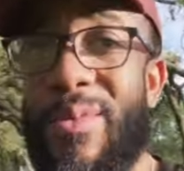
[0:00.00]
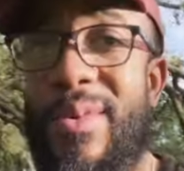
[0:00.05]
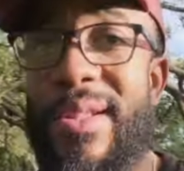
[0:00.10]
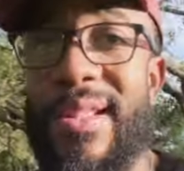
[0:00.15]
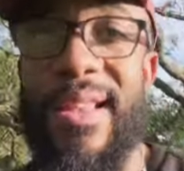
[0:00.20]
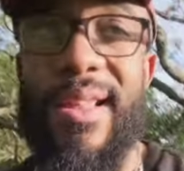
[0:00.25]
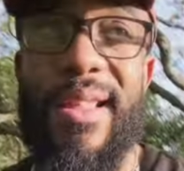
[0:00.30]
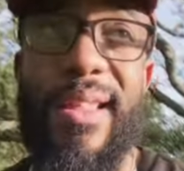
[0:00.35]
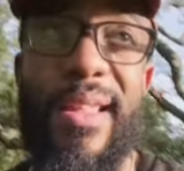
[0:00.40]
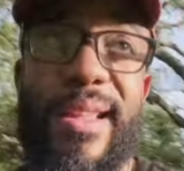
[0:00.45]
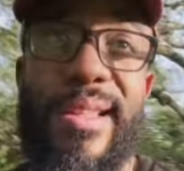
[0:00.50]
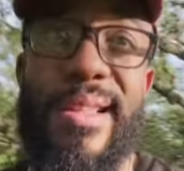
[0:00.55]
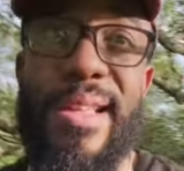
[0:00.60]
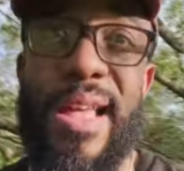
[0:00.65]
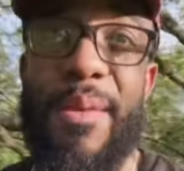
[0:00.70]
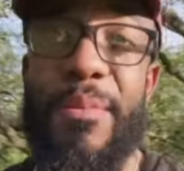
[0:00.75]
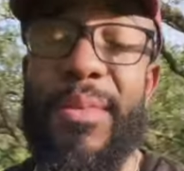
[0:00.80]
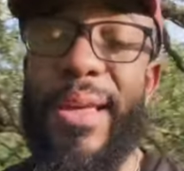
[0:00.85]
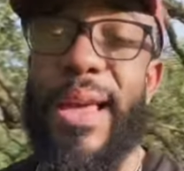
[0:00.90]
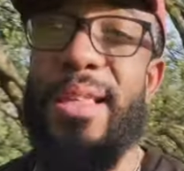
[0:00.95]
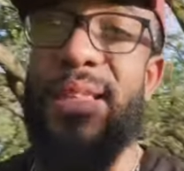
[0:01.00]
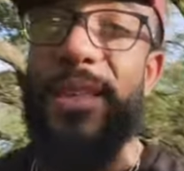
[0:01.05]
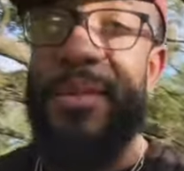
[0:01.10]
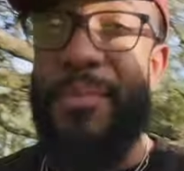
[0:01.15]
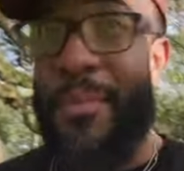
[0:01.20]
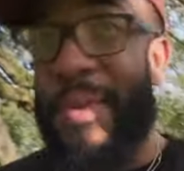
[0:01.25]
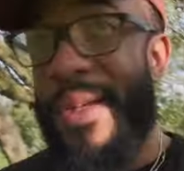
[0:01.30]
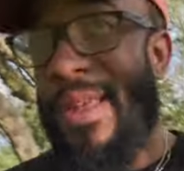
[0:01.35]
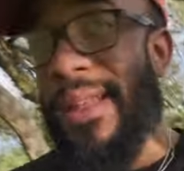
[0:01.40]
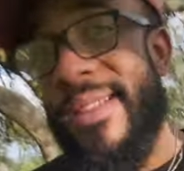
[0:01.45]
with this lens
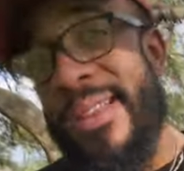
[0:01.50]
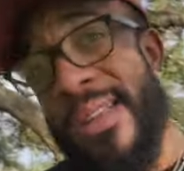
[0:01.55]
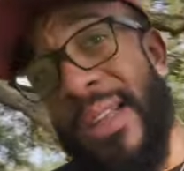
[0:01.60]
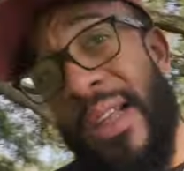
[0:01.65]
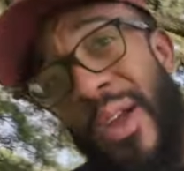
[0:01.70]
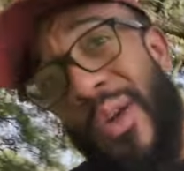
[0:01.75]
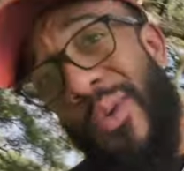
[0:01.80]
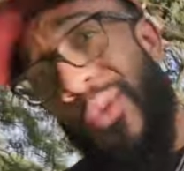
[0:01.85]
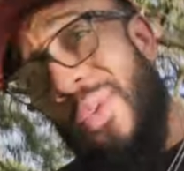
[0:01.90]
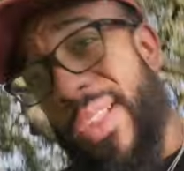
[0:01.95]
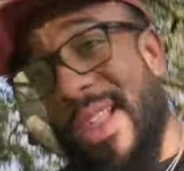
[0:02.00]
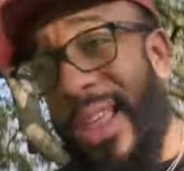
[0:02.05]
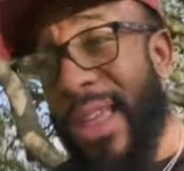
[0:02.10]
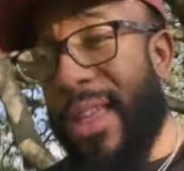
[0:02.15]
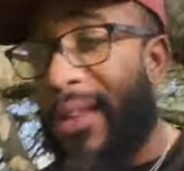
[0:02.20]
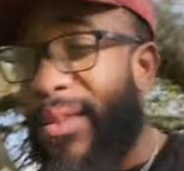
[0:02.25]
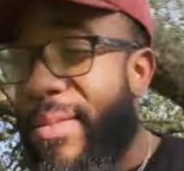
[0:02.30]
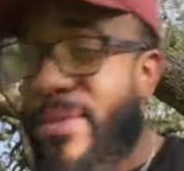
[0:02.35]
combination, but we'll see.